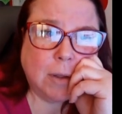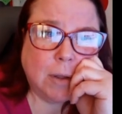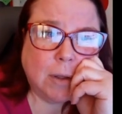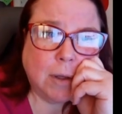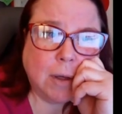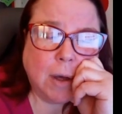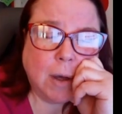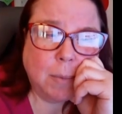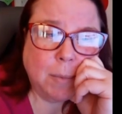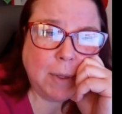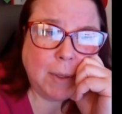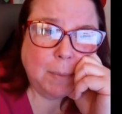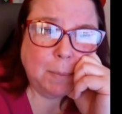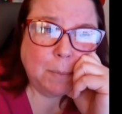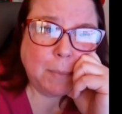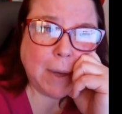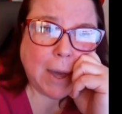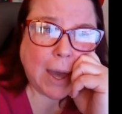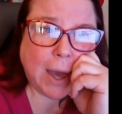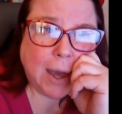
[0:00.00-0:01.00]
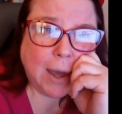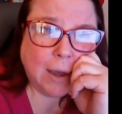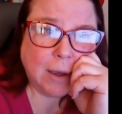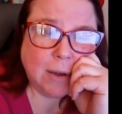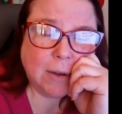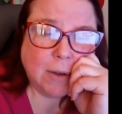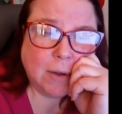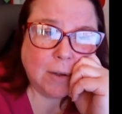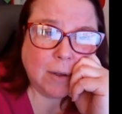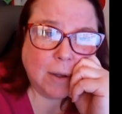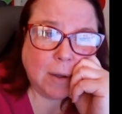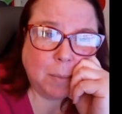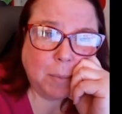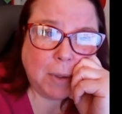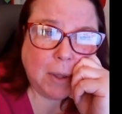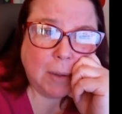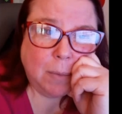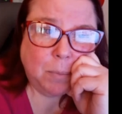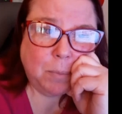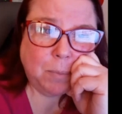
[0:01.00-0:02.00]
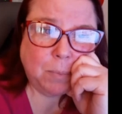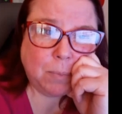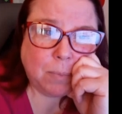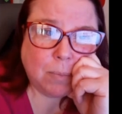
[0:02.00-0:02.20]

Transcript: coming back. I mean,